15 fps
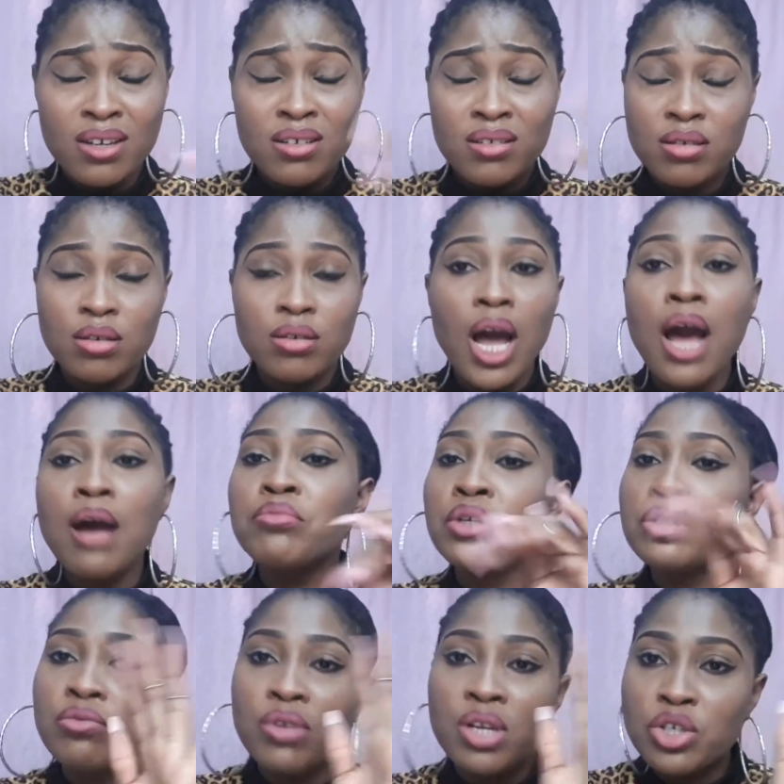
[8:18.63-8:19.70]
So I'm not
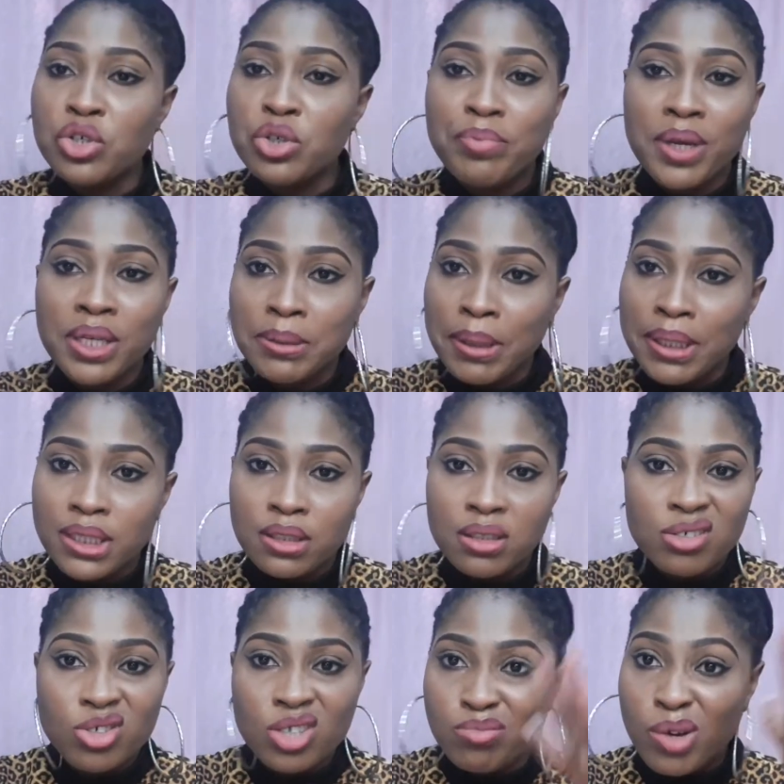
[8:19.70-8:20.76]
a relationship expert. This
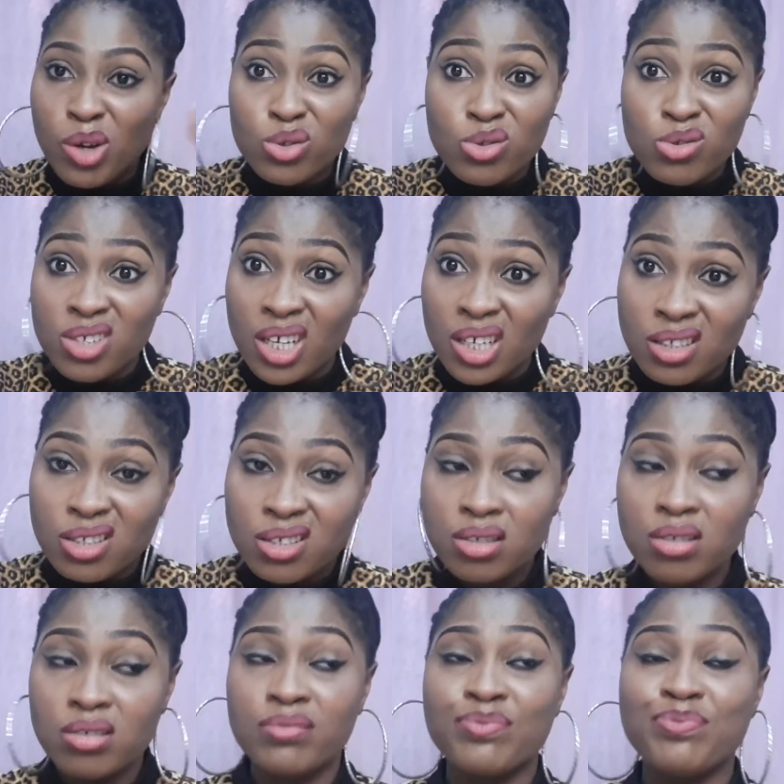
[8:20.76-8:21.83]
is just my own two cents.
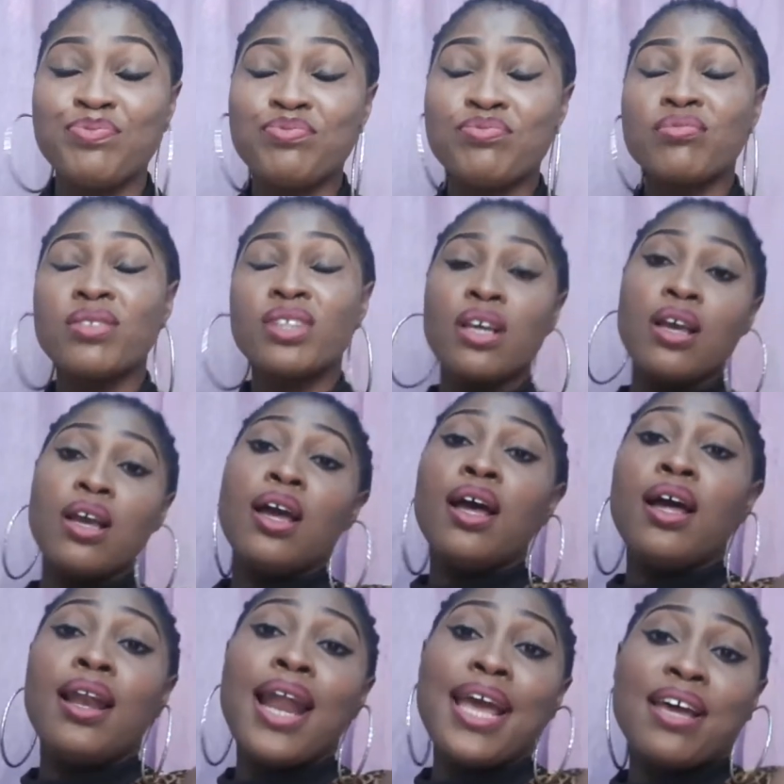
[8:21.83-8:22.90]
So
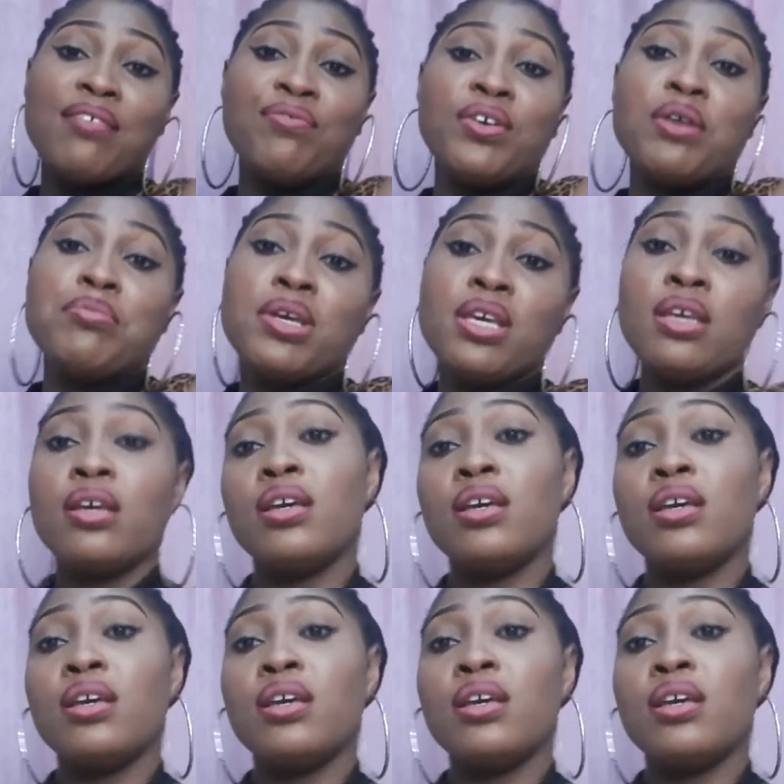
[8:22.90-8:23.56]
like and follow me